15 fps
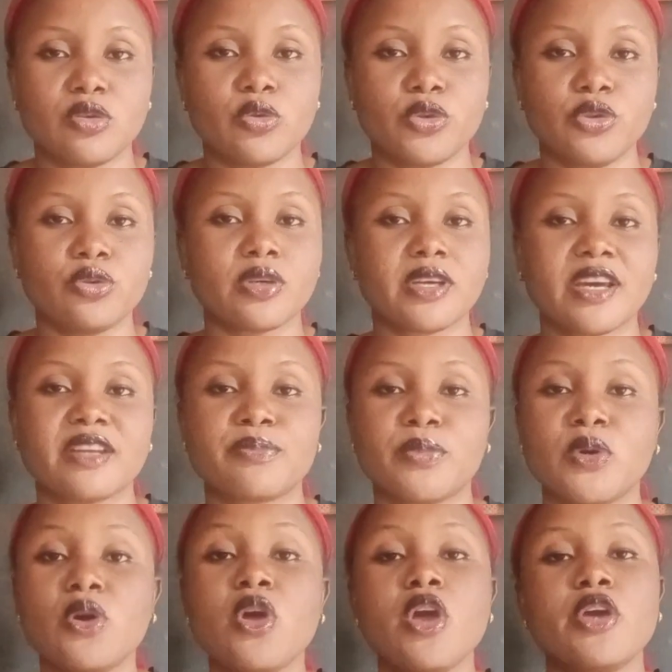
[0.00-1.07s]
No, you can,
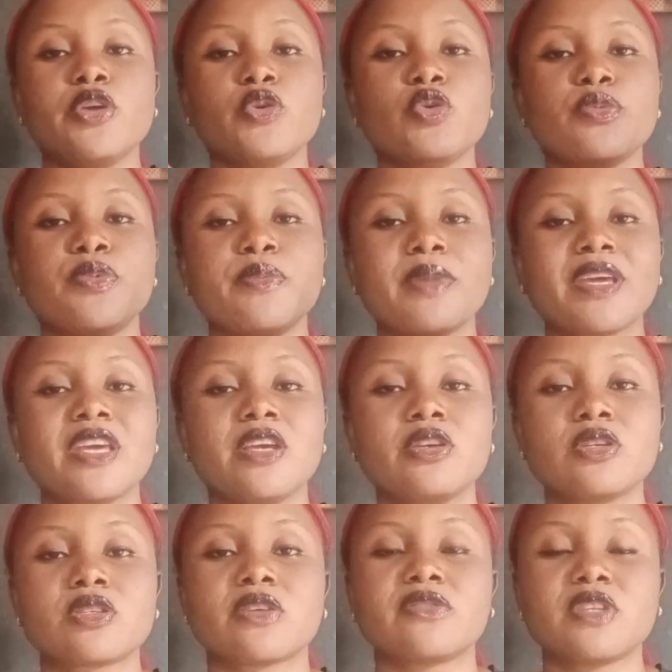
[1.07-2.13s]
but you'll be making
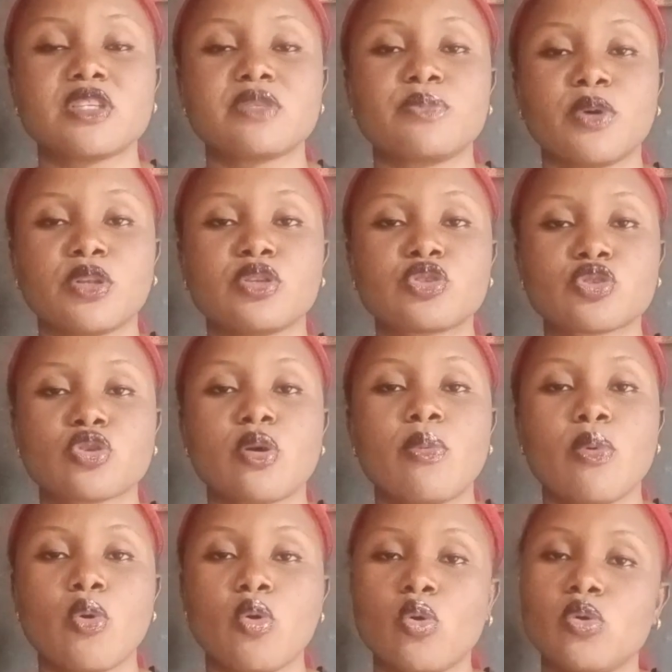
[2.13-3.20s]
use of this body scrub
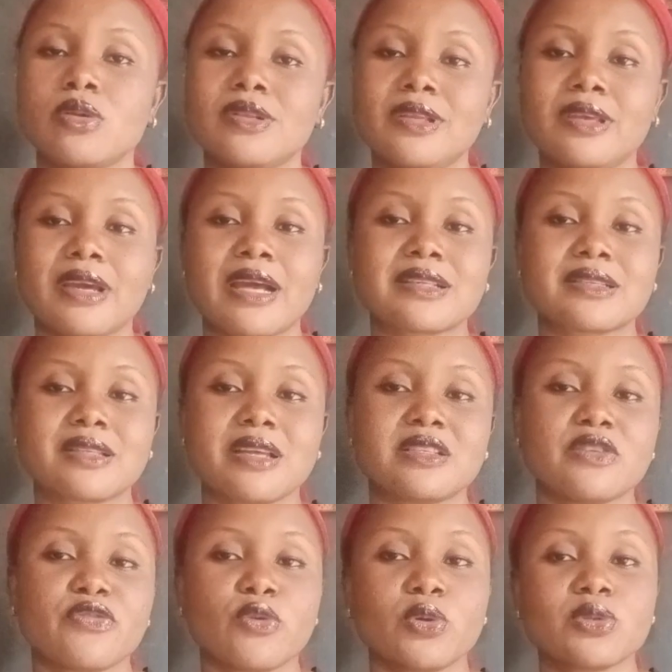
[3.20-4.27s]
only at night
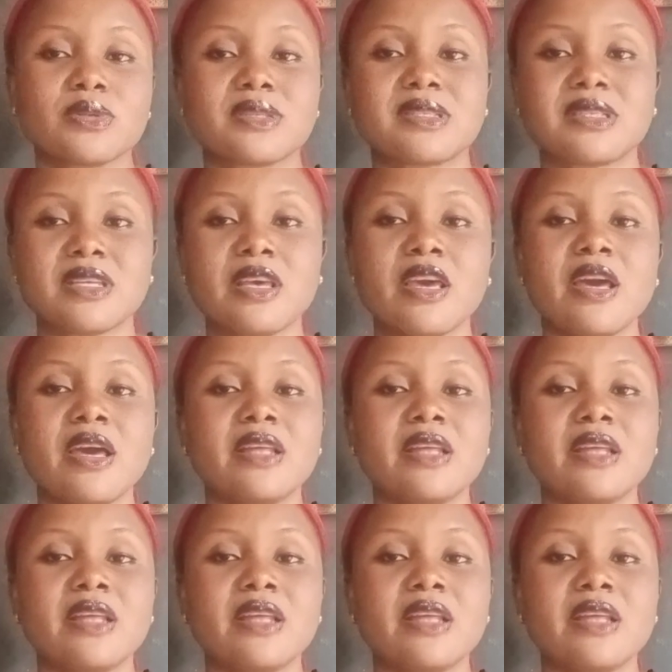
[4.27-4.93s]
if you want to see